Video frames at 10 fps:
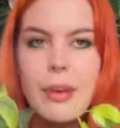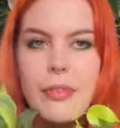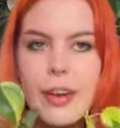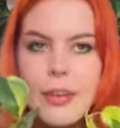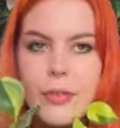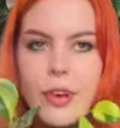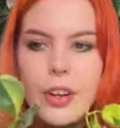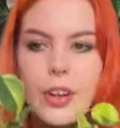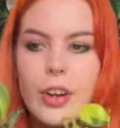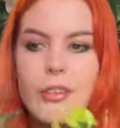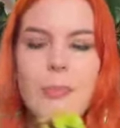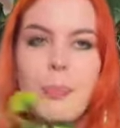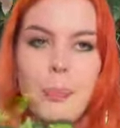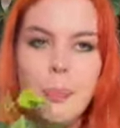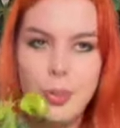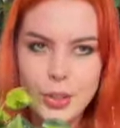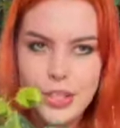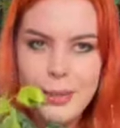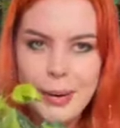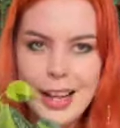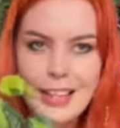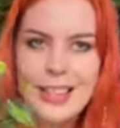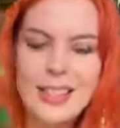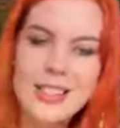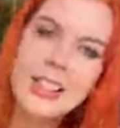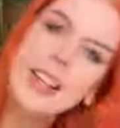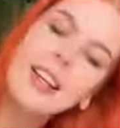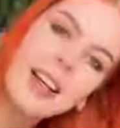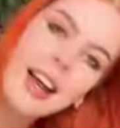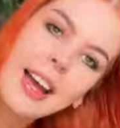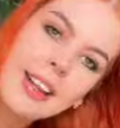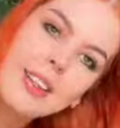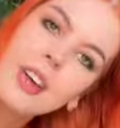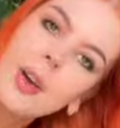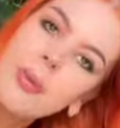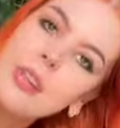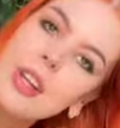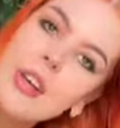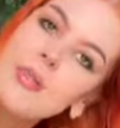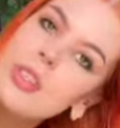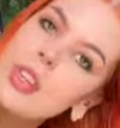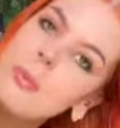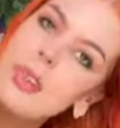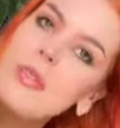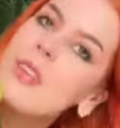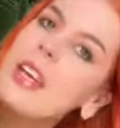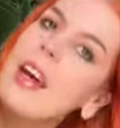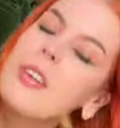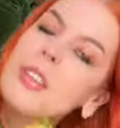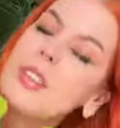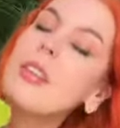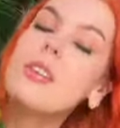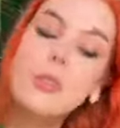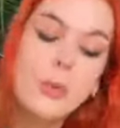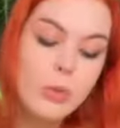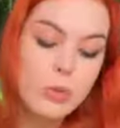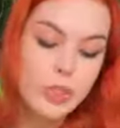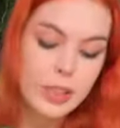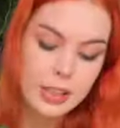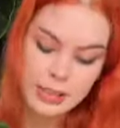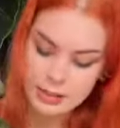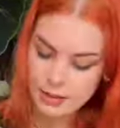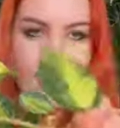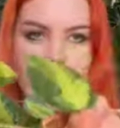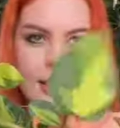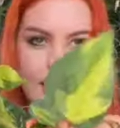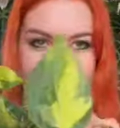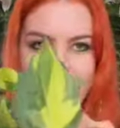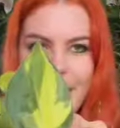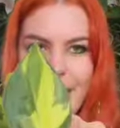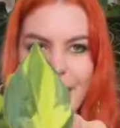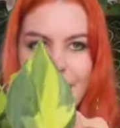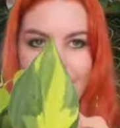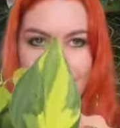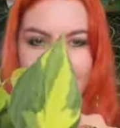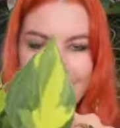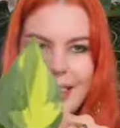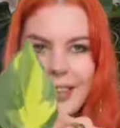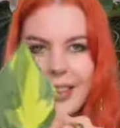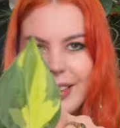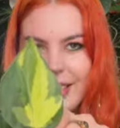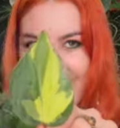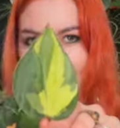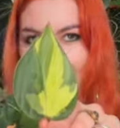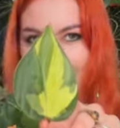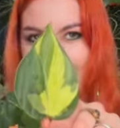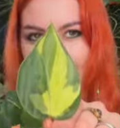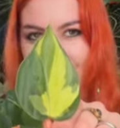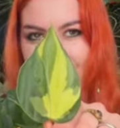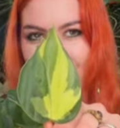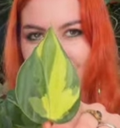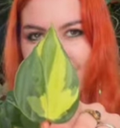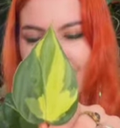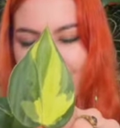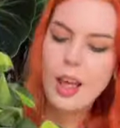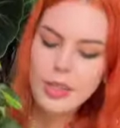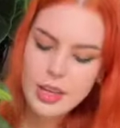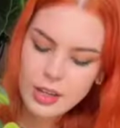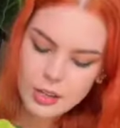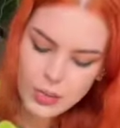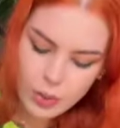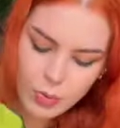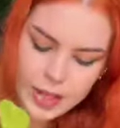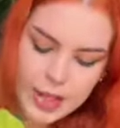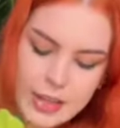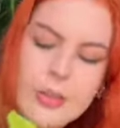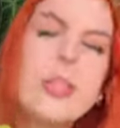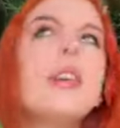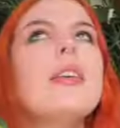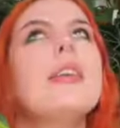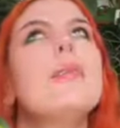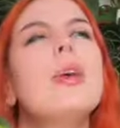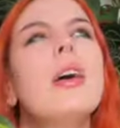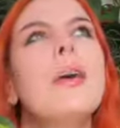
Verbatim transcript: my favourite kind of bushy plants and I will never stop loving it. I just think it's gorgeous. This leaf here, that one's my favourite leaf. I think I do want to get some